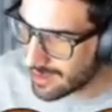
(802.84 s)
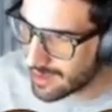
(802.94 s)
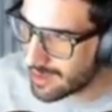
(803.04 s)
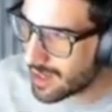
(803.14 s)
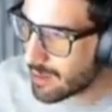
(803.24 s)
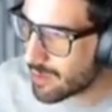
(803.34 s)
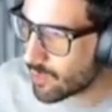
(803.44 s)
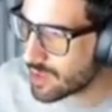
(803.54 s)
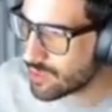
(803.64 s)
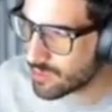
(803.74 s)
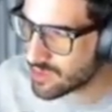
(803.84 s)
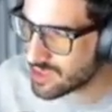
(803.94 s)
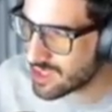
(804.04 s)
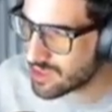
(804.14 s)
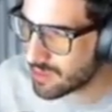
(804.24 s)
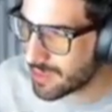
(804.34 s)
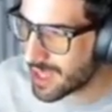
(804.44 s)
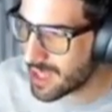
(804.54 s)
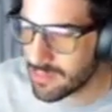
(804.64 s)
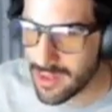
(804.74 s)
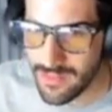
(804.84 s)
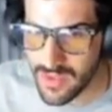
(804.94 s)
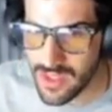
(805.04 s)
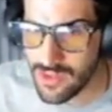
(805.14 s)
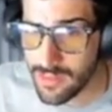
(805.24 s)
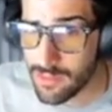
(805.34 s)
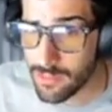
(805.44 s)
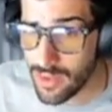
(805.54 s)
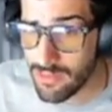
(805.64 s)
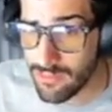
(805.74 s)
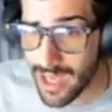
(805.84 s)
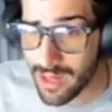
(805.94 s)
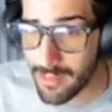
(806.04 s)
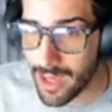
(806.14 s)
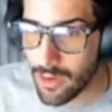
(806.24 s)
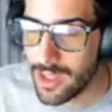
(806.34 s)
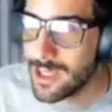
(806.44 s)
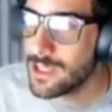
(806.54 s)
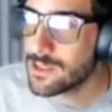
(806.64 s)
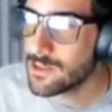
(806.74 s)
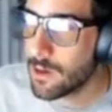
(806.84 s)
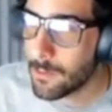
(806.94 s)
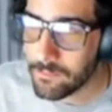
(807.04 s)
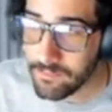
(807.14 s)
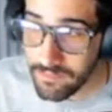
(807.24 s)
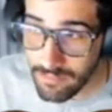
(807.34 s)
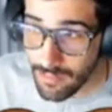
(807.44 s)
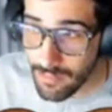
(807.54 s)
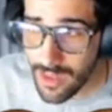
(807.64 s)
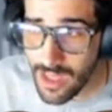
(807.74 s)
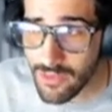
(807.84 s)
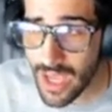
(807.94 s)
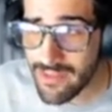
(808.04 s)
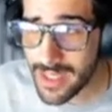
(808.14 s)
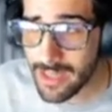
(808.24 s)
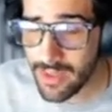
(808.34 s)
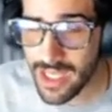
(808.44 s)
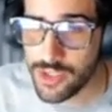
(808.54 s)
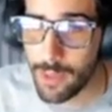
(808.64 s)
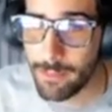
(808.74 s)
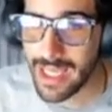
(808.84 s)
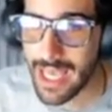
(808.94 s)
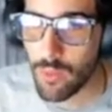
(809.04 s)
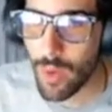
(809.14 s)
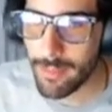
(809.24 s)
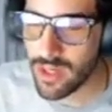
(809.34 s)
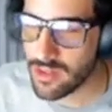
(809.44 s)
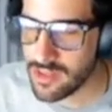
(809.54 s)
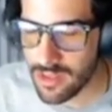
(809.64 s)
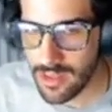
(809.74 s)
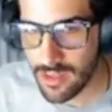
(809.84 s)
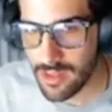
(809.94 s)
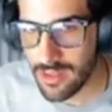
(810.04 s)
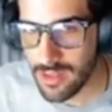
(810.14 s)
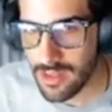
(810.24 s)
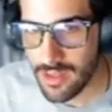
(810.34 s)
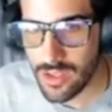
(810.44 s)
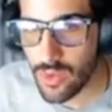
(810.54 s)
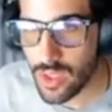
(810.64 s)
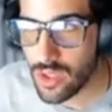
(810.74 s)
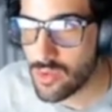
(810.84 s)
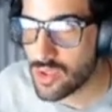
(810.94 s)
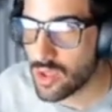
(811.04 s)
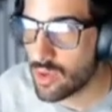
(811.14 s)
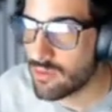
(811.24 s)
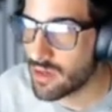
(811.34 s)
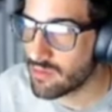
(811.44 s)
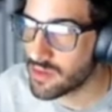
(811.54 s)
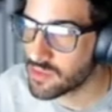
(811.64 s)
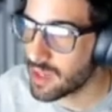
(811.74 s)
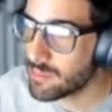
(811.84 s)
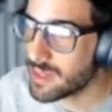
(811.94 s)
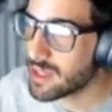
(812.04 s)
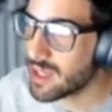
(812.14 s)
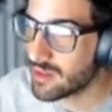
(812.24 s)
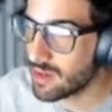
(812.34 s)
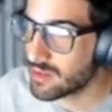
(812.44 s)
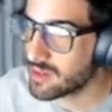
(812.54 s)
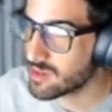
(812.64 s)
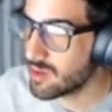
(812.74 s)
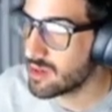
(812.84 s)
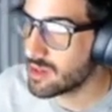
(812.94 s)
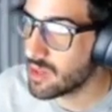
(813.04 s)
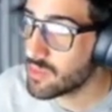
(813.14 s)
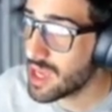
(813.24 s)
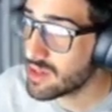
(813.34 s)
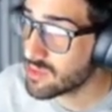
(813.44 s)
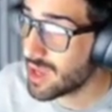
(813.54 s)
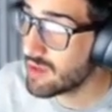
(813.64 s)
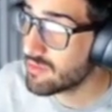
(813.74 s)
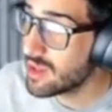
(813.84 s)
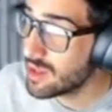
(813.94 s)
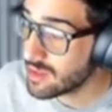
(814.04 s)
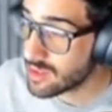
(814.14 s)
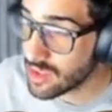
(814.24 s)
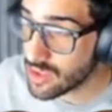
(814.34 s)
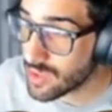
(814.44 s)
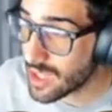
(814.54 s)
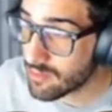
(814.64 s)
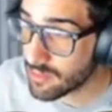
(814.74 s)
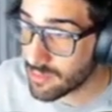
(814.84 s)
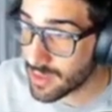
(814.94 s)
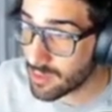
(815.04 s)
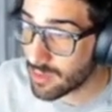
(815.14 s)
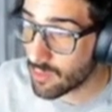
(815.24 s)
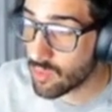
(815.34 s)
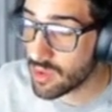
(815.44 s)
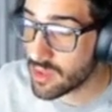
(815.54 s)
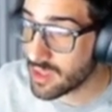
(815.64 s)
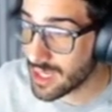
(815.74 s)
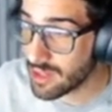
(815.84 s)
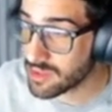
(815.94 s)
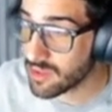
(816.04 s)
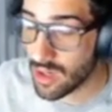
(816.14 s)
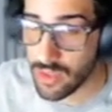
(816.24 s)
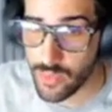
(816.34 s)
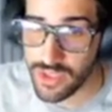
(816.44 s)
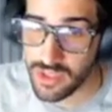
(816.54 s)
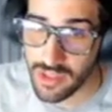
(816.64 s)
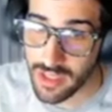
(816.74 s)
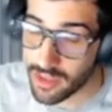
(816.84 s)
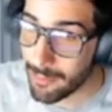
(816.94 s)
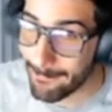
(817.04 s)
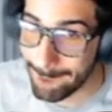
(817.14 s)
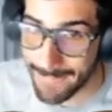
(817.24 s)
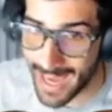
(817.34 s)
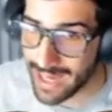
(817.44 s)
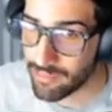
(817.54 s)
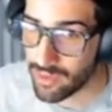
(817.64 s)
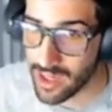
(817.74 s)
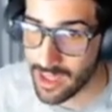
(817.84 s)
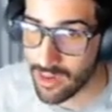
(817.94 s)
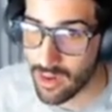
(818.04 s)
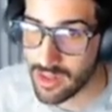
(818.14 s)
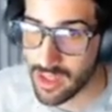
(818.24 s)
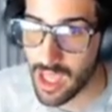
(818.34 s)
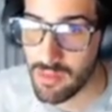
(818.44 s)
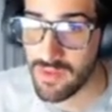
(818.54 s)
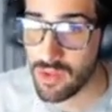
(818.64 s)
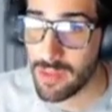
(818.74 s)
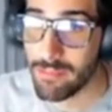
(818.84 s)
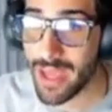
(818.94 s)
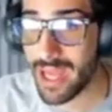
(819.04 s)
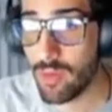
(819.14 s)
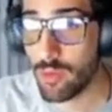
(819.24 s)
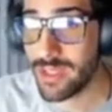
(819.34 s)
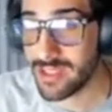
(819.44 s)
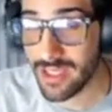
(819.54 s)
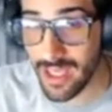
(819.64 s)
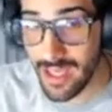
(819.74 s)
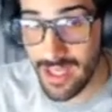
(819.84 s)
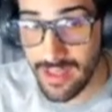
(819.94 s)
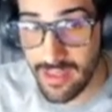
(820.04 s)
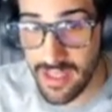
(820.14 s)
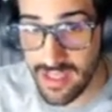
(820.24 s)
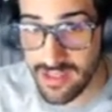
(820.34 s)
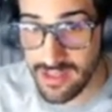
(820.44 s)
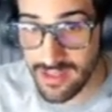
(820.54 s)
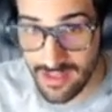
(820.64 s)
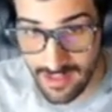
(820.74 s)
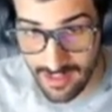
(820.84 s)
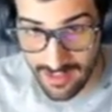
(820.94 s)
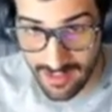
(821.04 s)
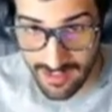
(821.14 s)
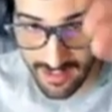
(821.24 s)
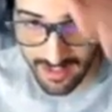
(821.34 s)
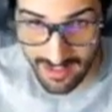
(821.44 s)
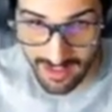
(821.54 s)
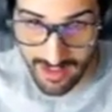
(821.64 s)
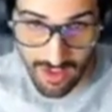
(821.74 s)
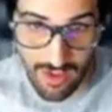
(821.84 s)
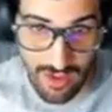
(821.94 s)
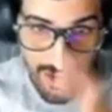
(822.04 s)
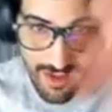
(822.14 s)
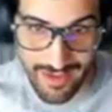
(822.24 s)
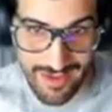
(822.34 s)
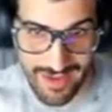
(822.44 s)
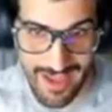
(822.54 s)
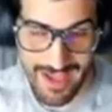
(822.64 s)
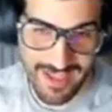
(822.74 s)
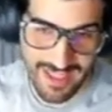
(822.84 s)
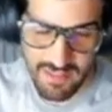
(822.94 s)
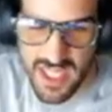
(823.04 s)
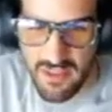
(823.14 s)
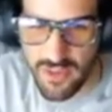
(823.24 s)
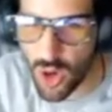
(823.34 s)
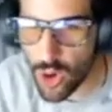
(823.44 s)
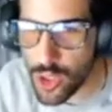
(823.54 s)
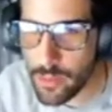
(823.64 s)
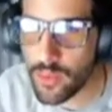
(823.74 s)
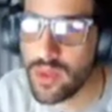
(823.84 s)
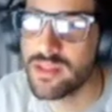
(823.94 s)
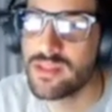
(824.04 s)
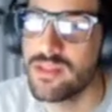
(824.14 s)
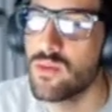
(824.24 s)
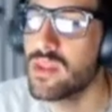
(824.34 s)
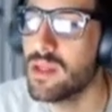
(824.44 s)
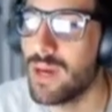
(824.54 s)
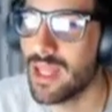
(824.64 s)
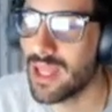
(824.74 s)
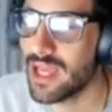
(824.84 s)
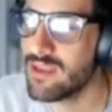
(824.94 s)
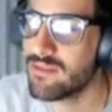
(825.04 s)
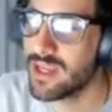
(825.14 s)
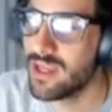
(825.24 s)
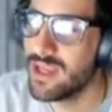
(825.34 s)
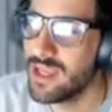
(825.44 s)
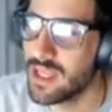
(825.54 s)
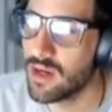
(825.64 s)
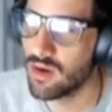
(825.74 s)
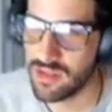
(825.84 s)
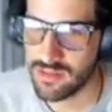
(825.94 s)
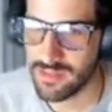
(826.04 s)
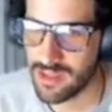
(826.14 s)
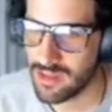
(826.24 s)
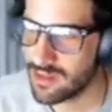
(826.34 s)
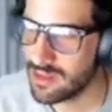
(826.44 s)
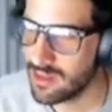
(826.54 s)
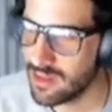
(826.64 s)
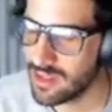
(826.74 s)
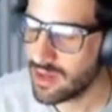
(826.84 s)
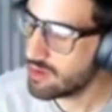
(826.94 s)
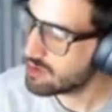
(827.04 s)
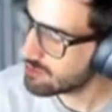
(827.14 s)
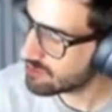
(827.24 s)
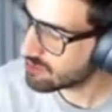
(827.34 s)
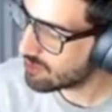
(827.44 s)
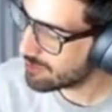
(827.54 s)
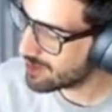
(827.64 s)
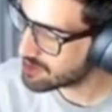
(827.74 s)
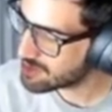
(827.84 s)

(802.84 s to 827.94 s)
I don't want to do the percentage here in my head, but he's dropped a pretty fat amount. So if you haven't been able to get your big head Whitebeards, you can do so very, very soon. I big negged on this card. Then we also have the Newgate from the Paramount War, the character card, which is another back-breaking card in the game. Even though they banned Moby Dick, this card, this piece of cardboard is still within my life, and it hurts me. It hurts me so much.